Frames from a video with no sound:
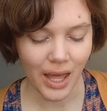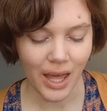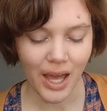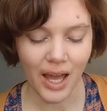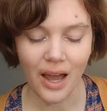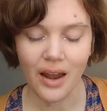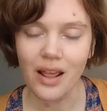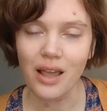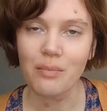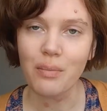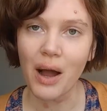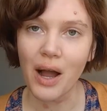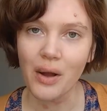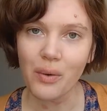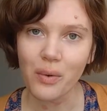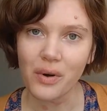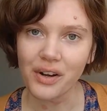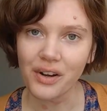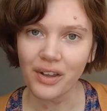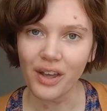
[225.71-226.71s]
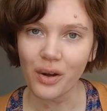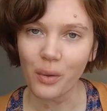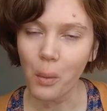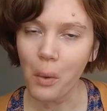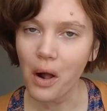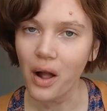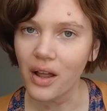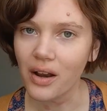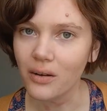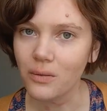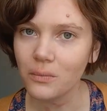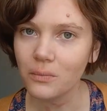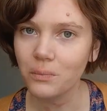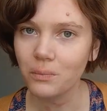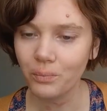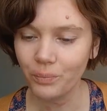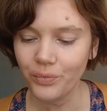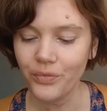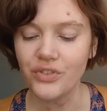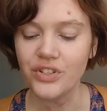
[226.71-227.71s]
They had a buy one get one
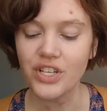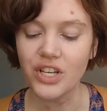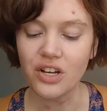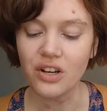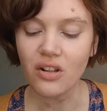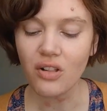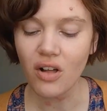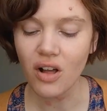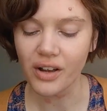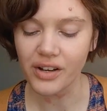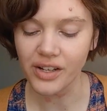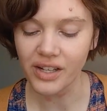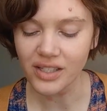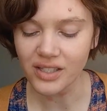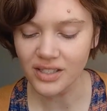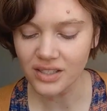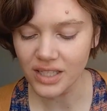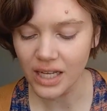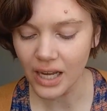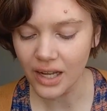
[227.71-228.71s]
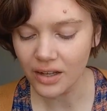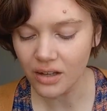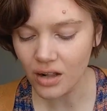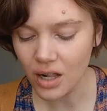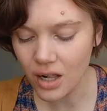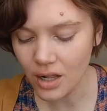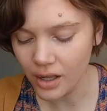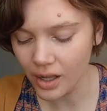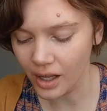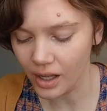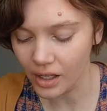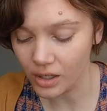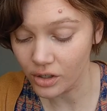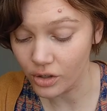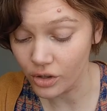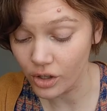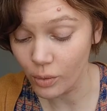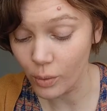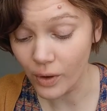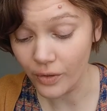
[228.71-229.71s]
deal on Yes Style, and
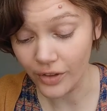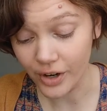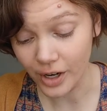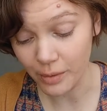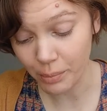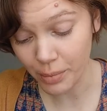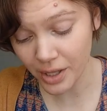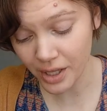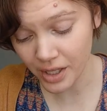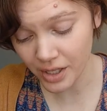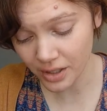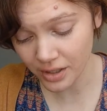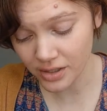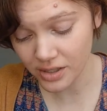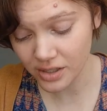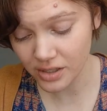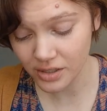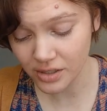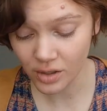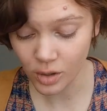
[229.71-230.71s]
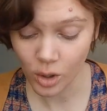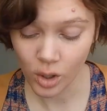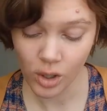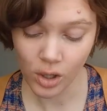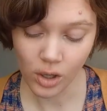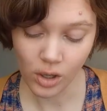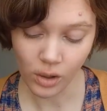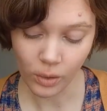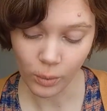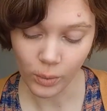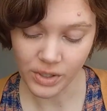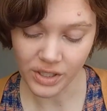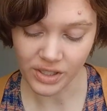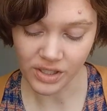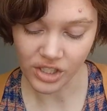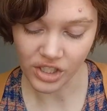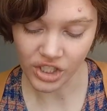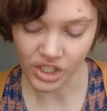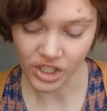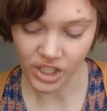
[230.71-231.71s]
the one that I picked was
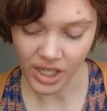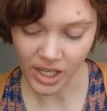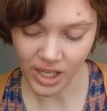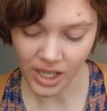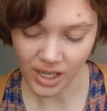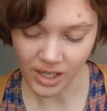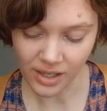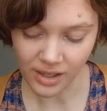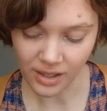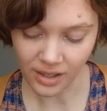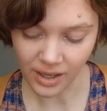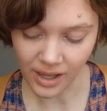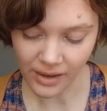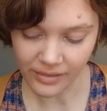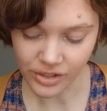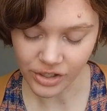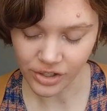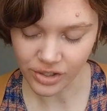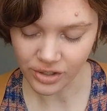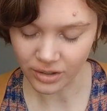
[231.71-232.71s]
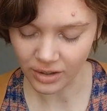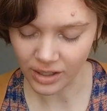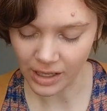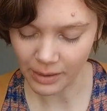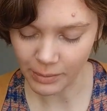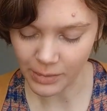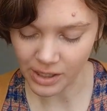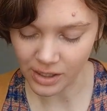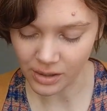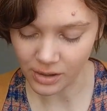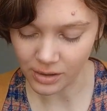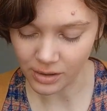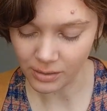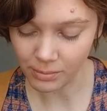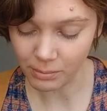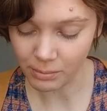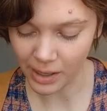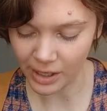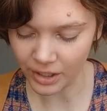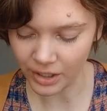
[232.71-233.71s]
the shade Lavender Lemon
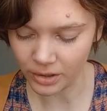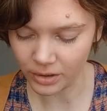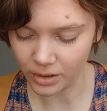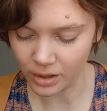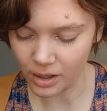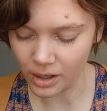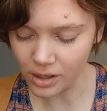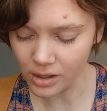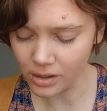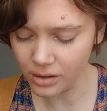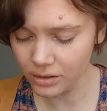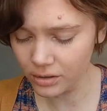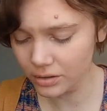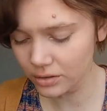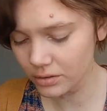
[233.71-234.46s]
Macaron